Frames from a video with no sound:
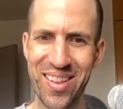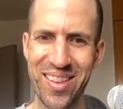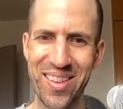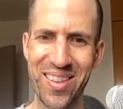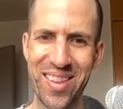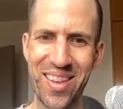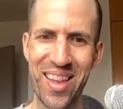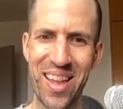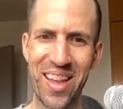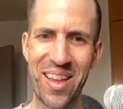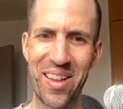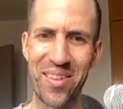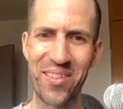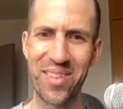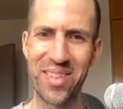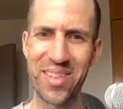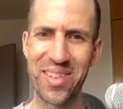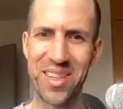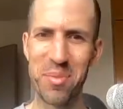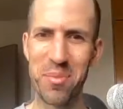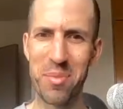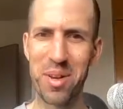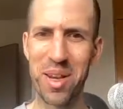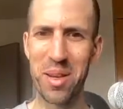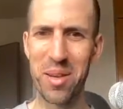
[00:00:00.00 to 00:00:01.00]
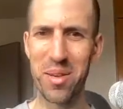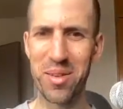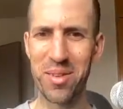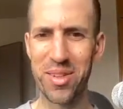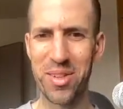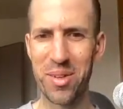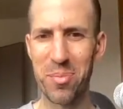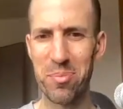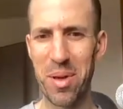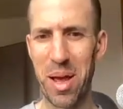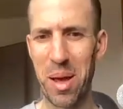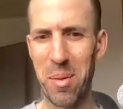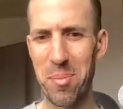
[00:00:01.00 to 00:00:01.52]
you haven't seen many
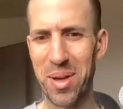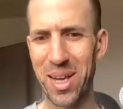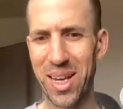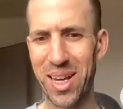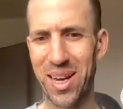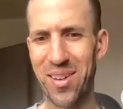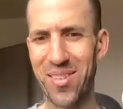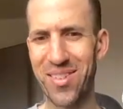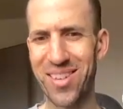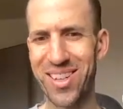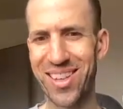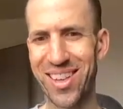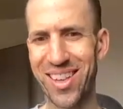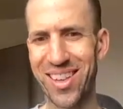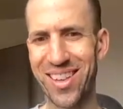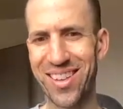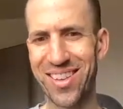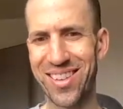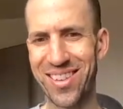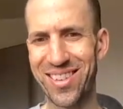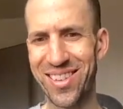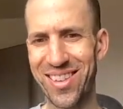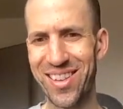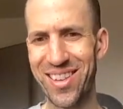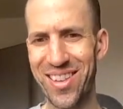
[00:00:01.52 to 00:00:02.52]
Batman covers like this.